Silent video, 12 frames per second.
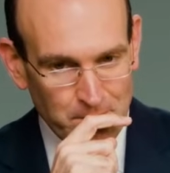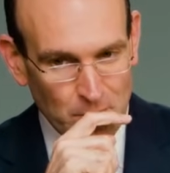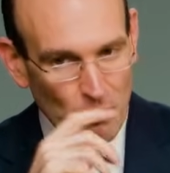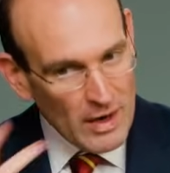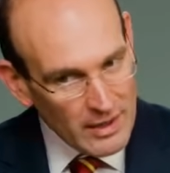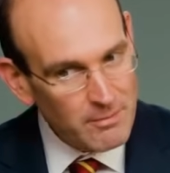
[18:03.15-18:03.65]

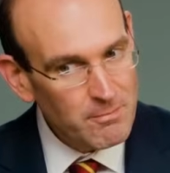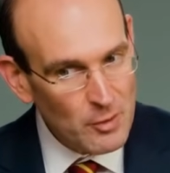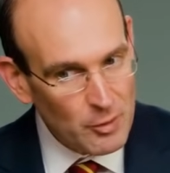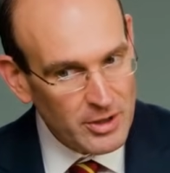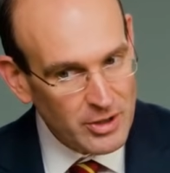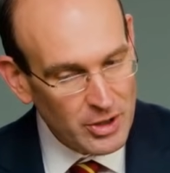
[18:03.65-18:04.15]
When
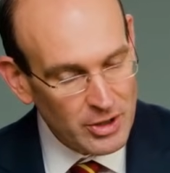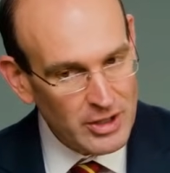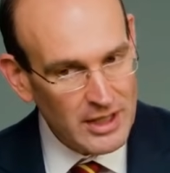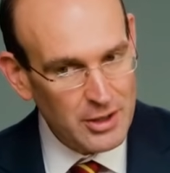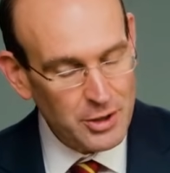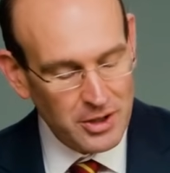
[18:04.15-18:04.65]
Christian
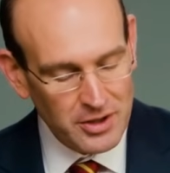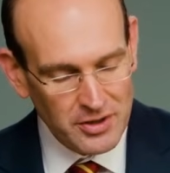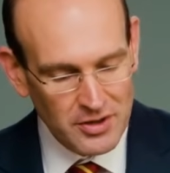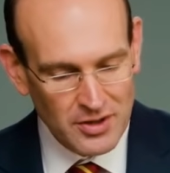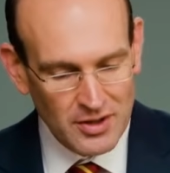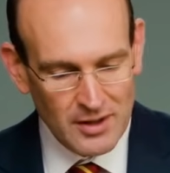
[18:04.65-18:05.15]

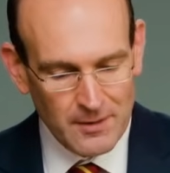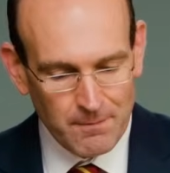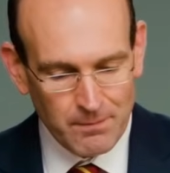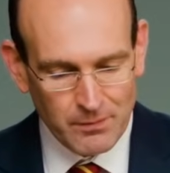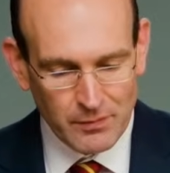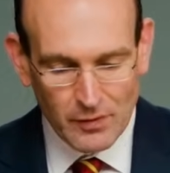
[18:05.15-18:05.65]
teachers
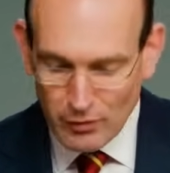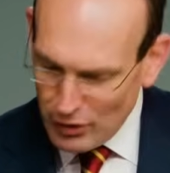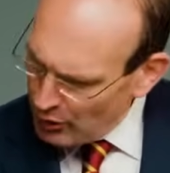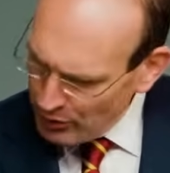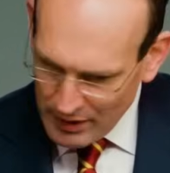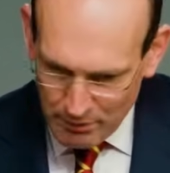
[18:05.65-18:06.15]
know the